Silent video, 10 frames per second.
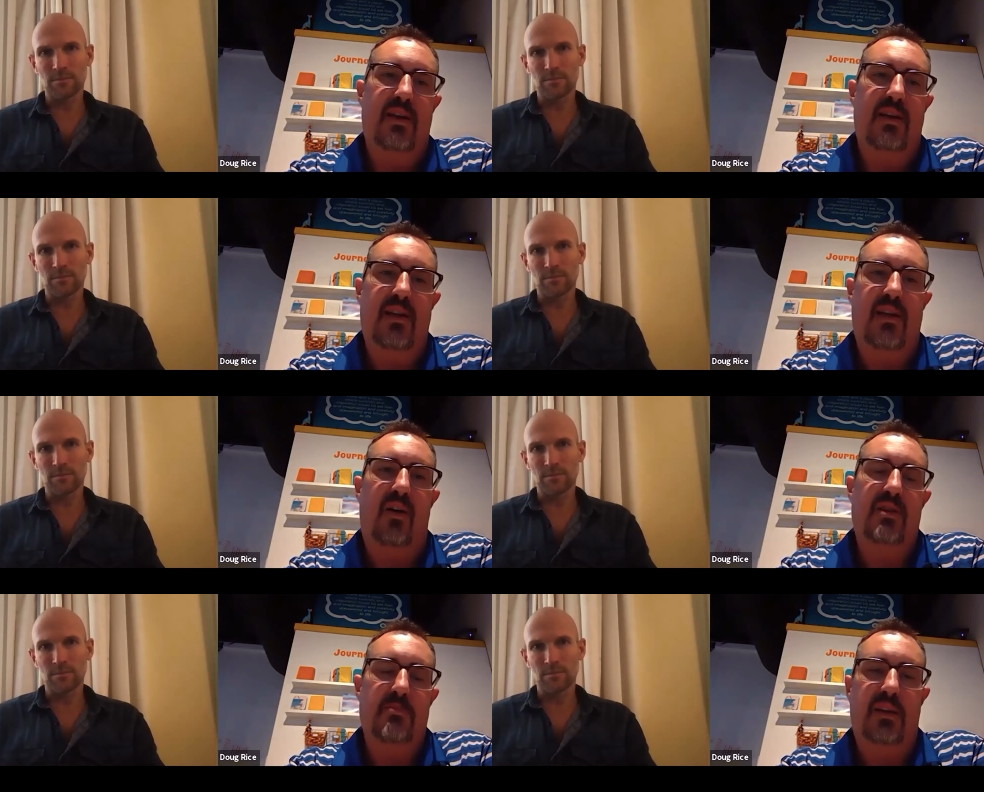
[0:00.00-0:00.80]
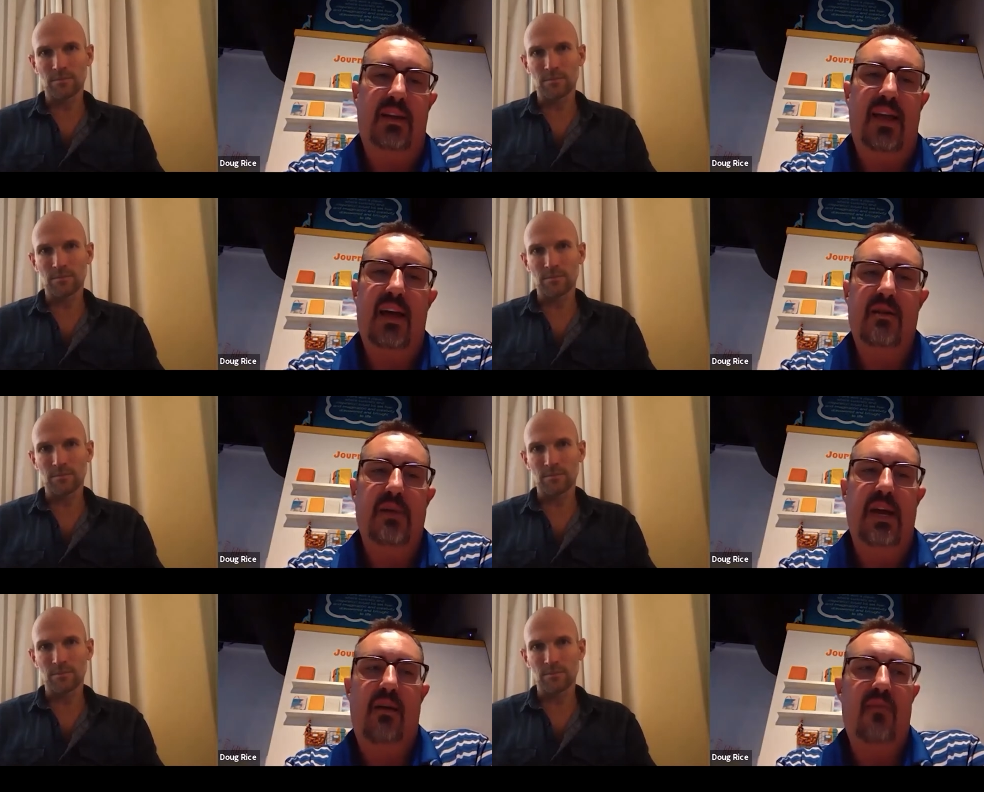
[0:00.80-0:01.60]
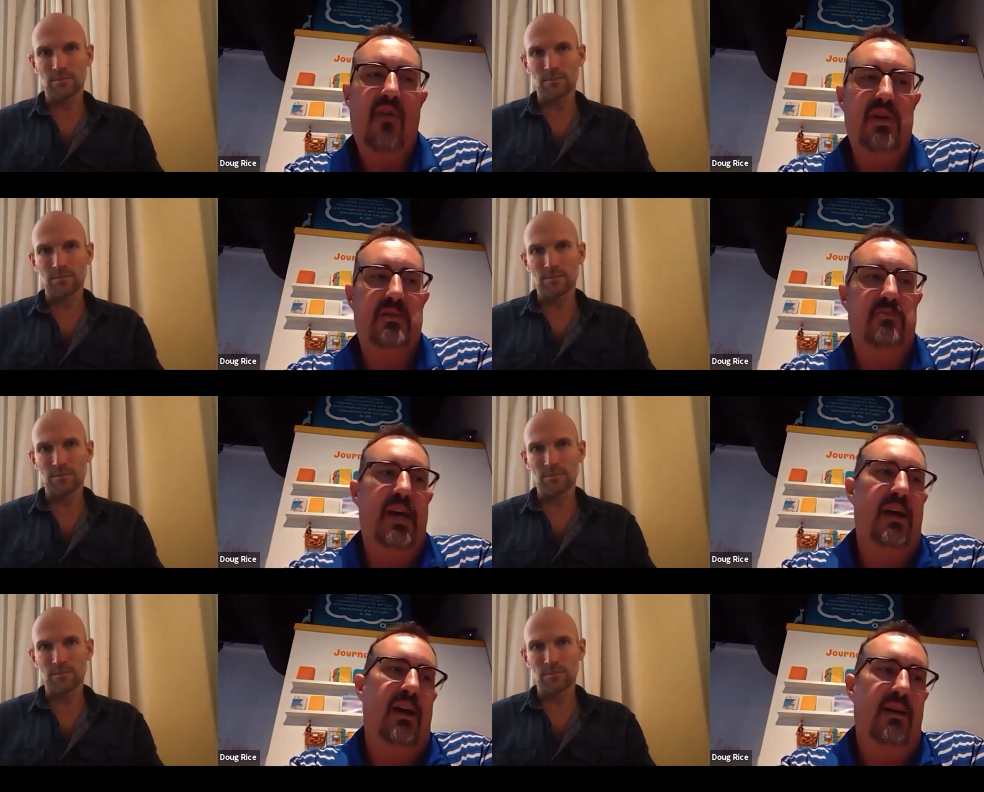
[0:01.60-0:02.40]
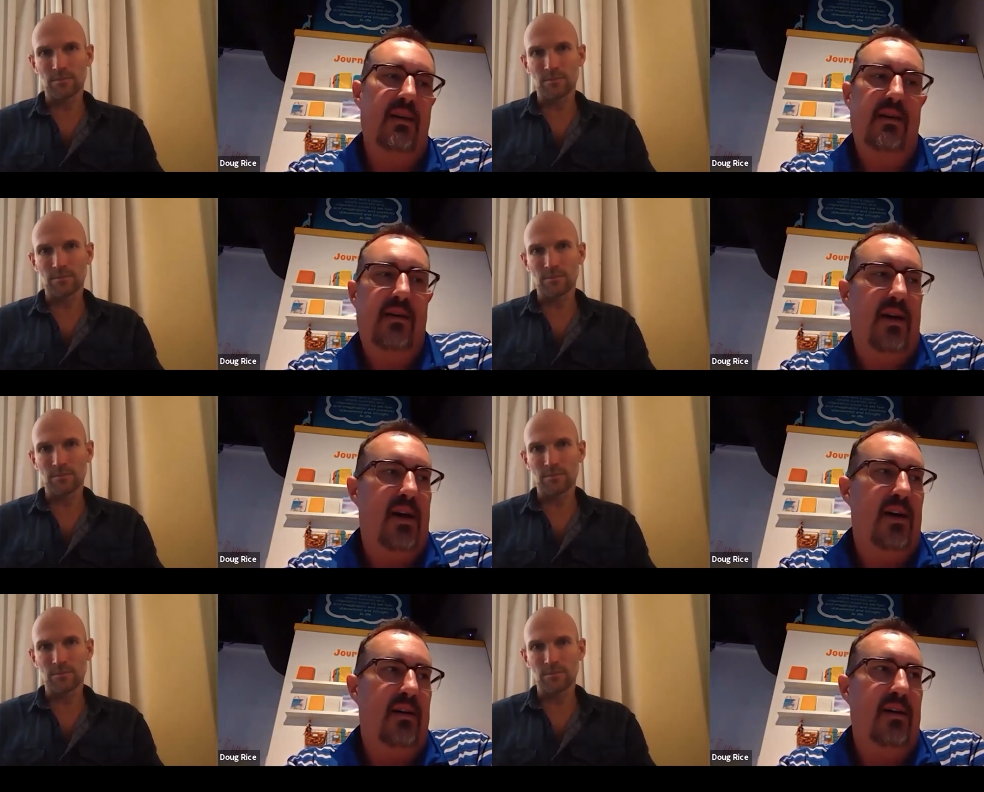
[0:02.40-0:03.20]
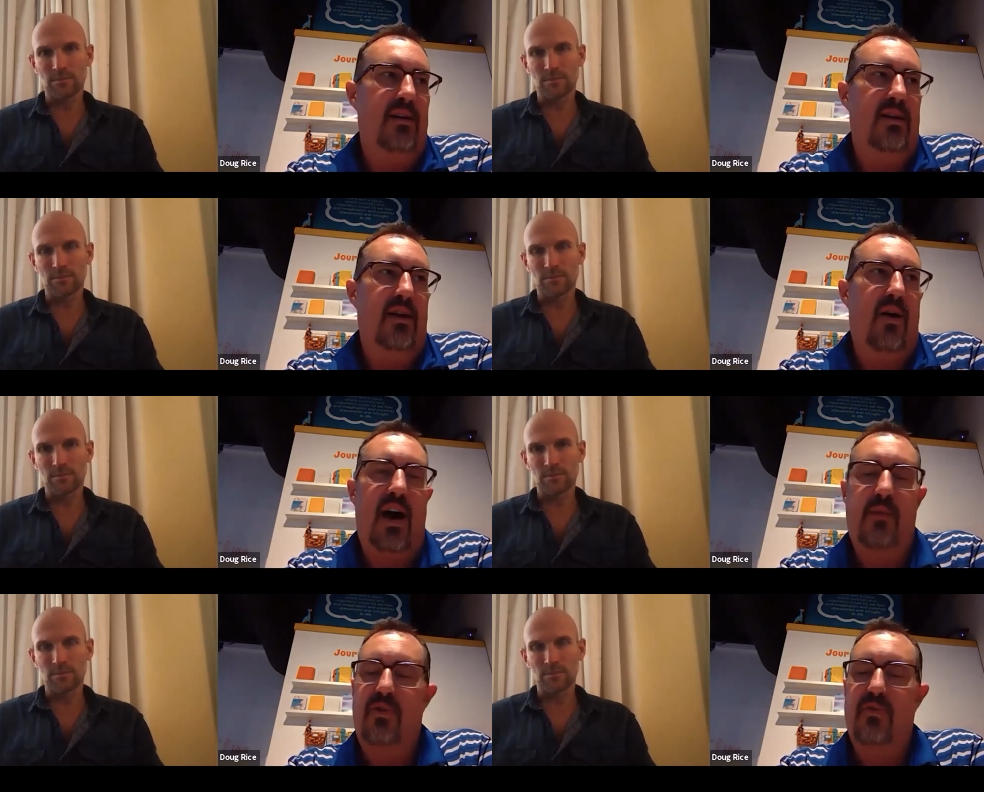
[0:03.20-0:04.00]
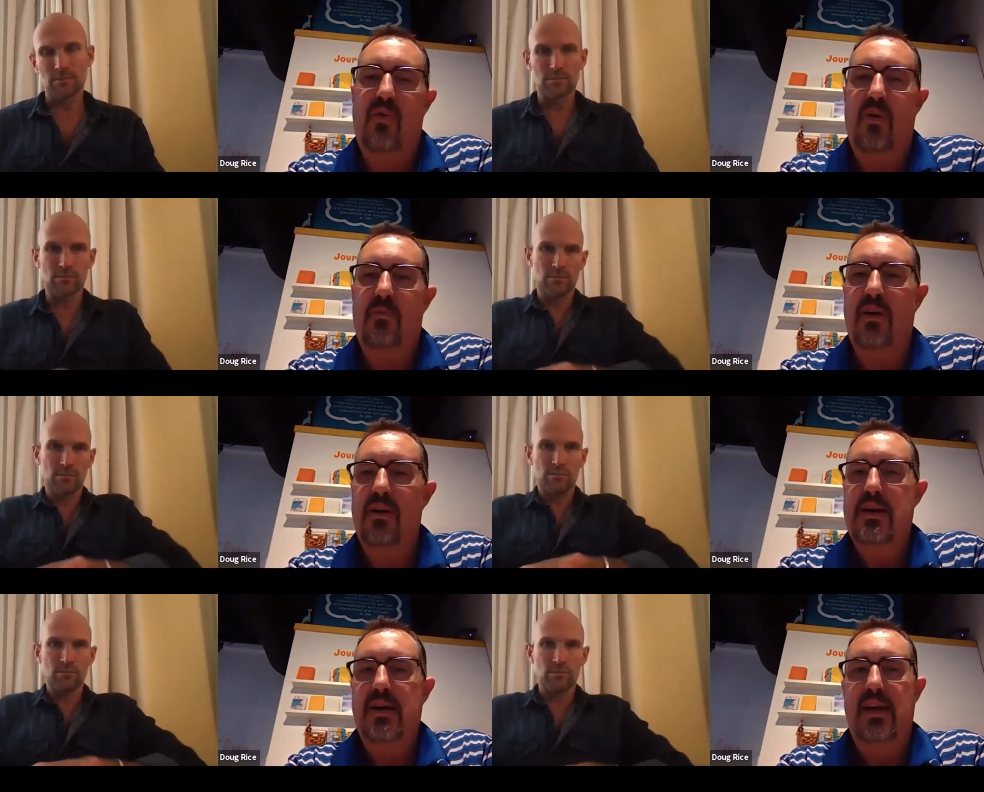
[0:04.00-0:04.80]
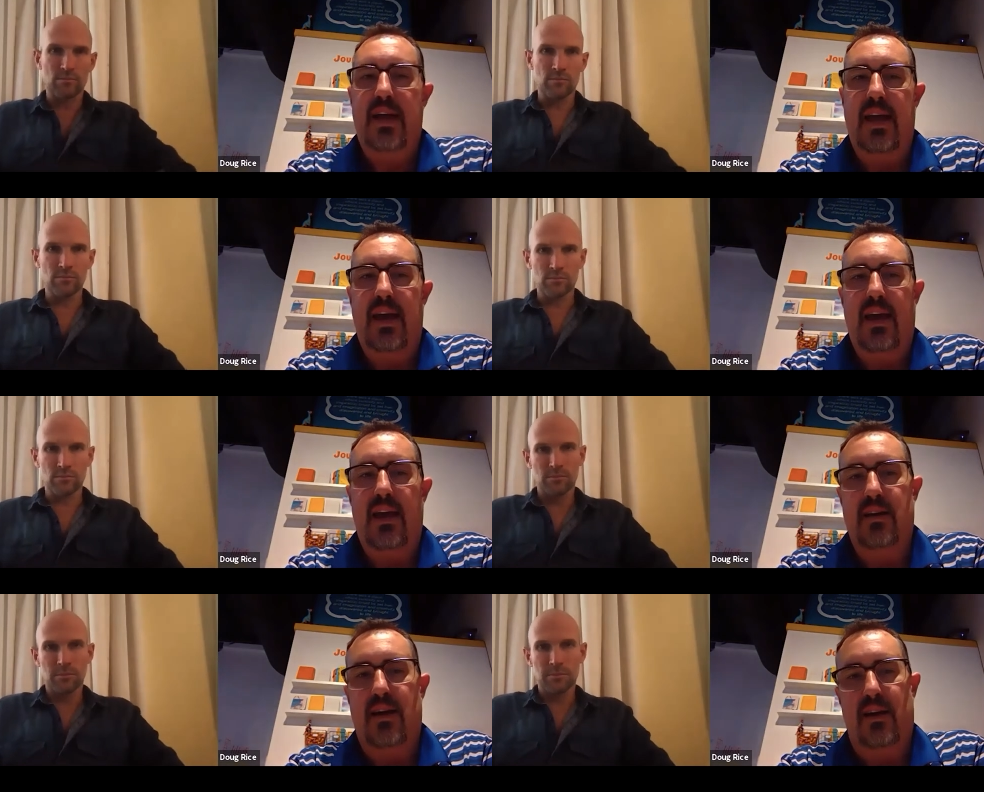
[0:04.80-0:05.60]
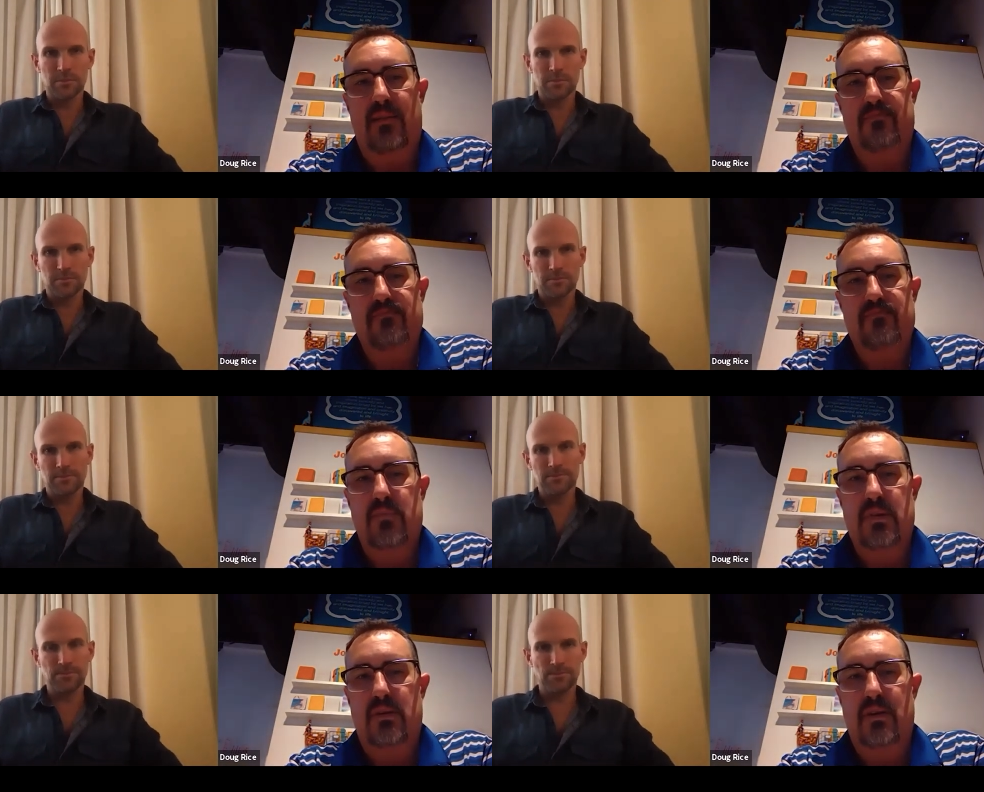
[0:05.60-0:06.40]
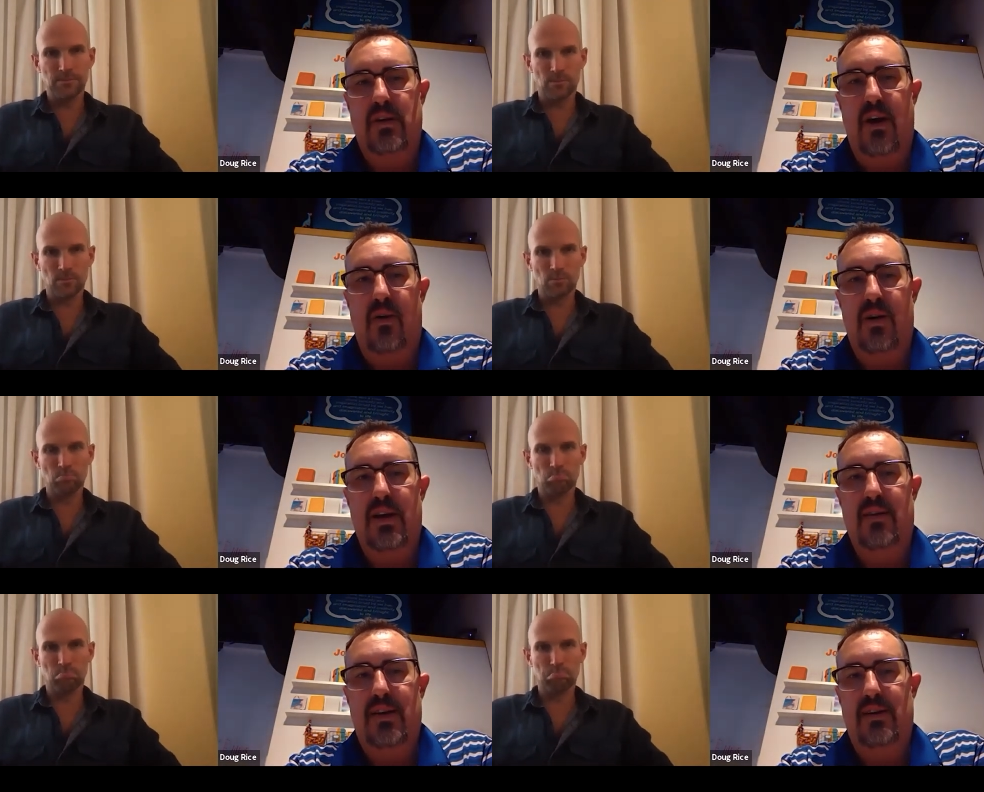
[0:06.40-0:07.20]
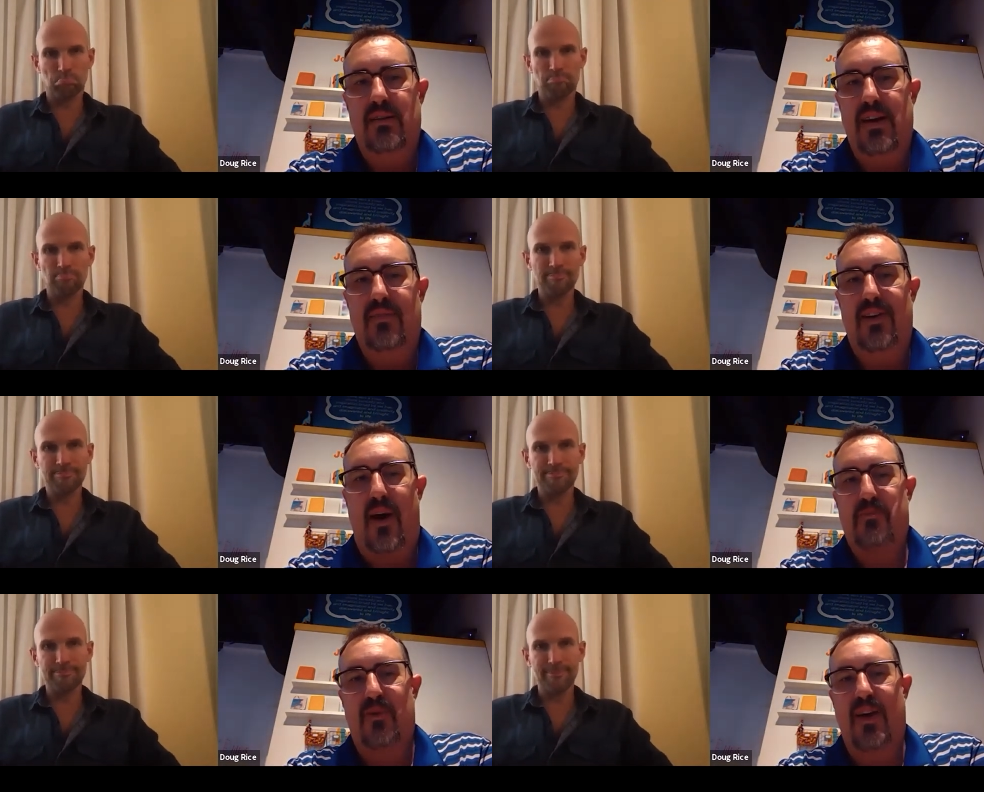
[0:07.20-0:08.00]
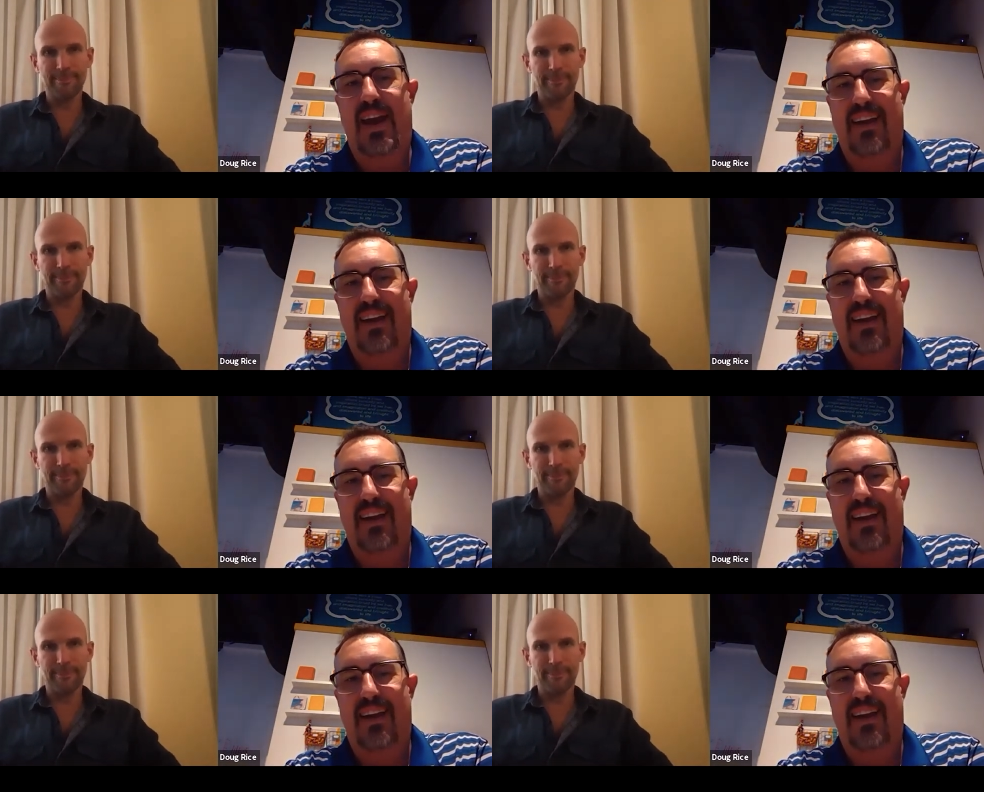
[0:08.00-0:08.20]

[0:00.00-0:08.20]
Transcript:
Speaker 1: that that ultimately landed me here. I've always been a, a you know high performer, and uh, you know even even operating